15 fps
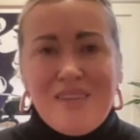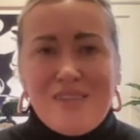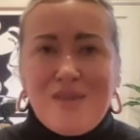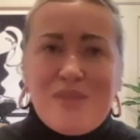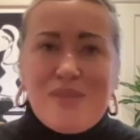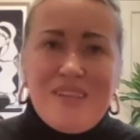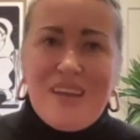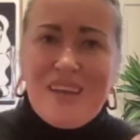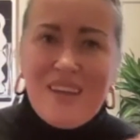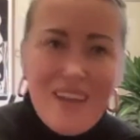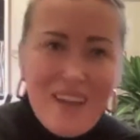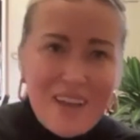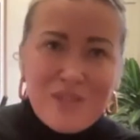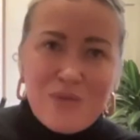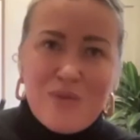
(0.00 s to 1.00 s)
So it's like,
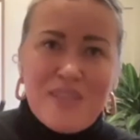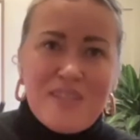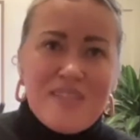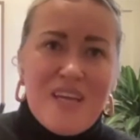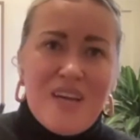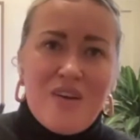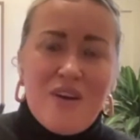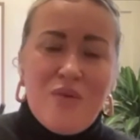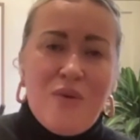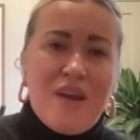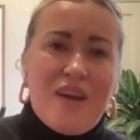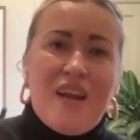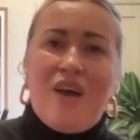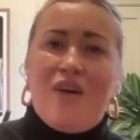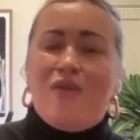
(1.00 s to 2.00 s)
yeah, it's really scary
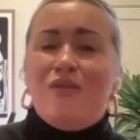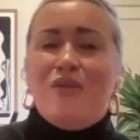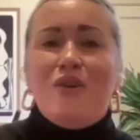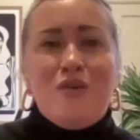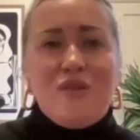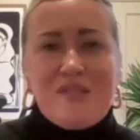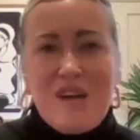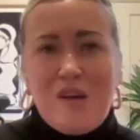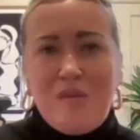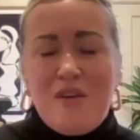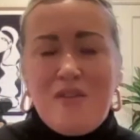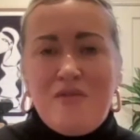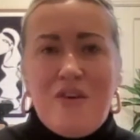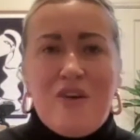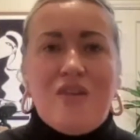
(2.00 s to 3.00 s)
right now. No, it's not
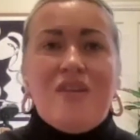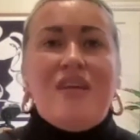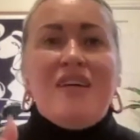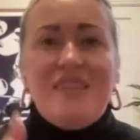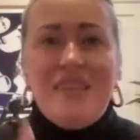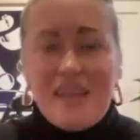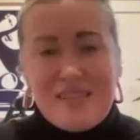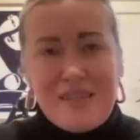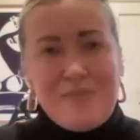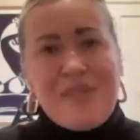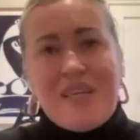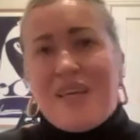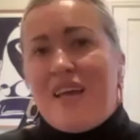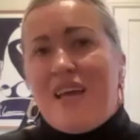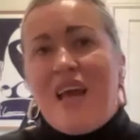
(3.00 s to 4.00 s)
my fault. Yes, I'm
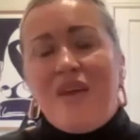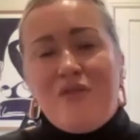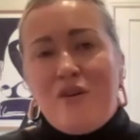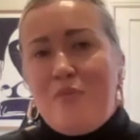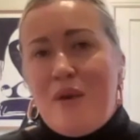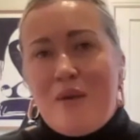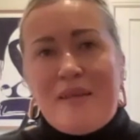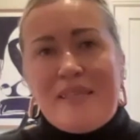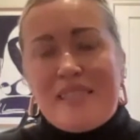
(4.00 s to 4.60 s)
taking every baby